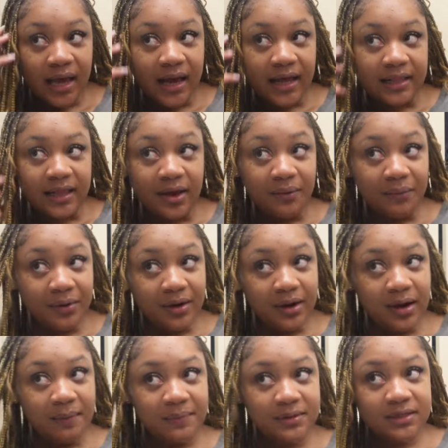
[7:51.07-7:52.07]
I think we're
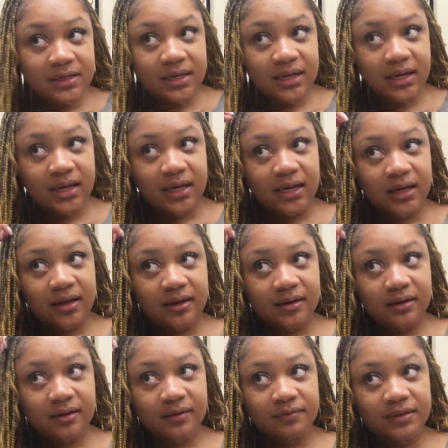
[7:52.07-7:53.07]
coming to the
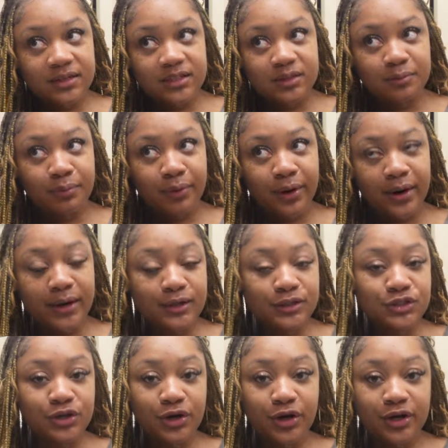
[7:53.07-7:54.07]
end of this braid
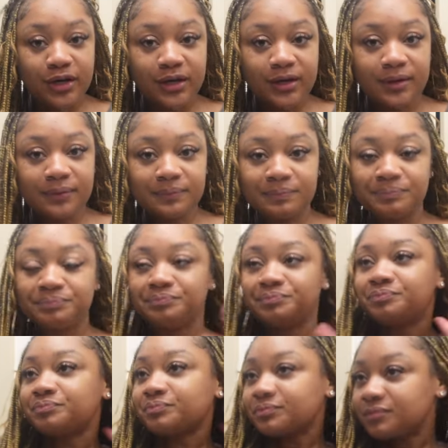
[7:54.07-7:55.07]
journey,
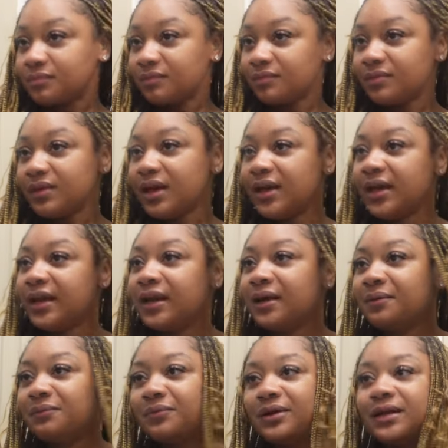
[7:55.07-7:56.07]
and
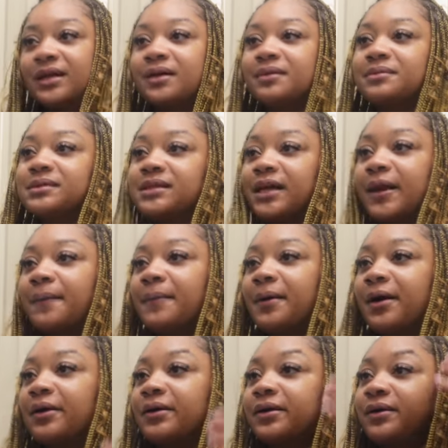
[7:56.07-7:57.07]
I'm really upset
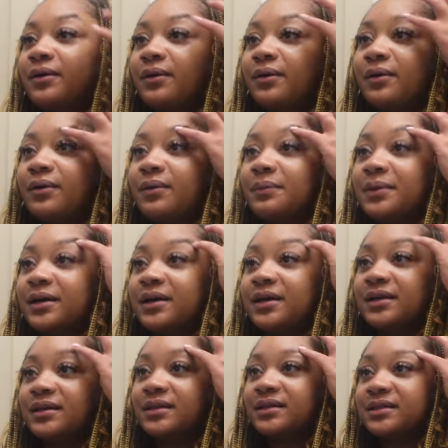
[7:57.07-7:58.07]
about it, y'all,
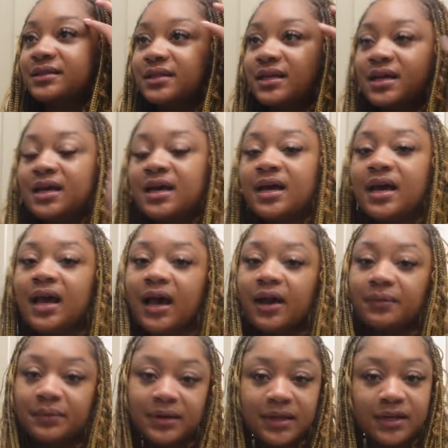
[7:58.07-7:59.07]
because
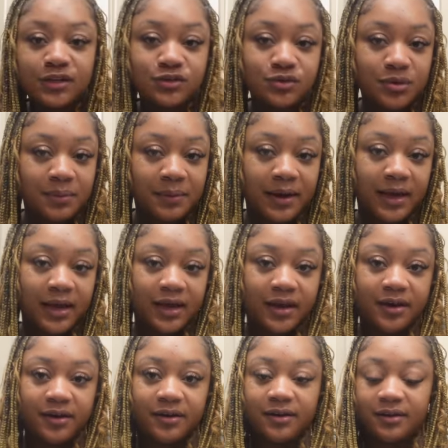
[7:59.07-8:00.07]
I really enjoy my
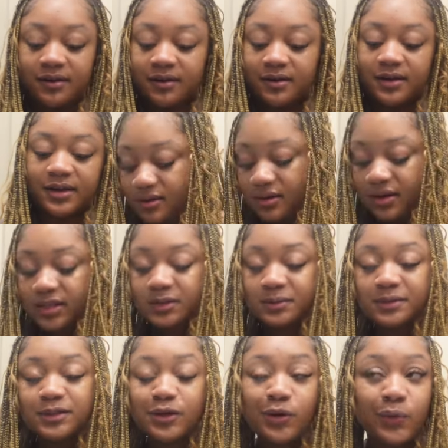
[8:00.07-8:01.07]
hair. It's
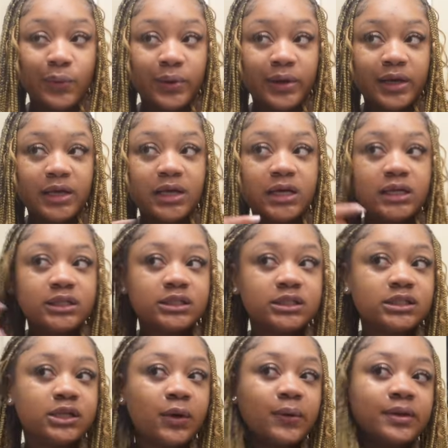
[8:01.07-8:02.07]
been so quick,
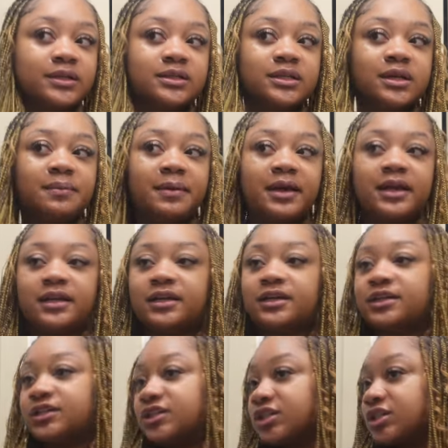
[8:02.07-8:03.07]
so easy to
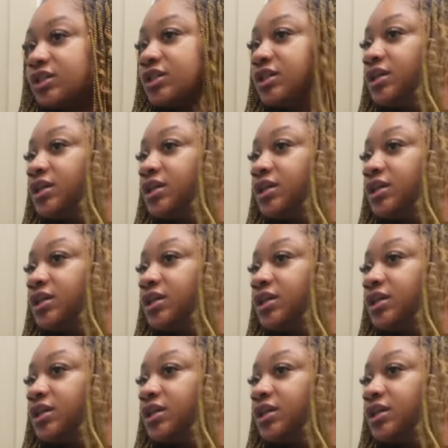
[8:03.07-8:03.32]
manage.